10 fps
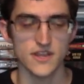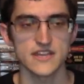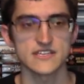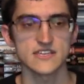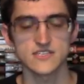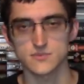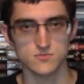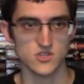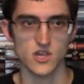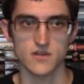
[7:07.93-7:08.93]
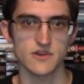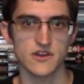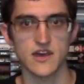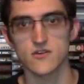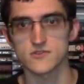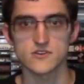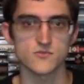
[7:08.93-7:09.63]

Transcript: and he's talking about how, you know,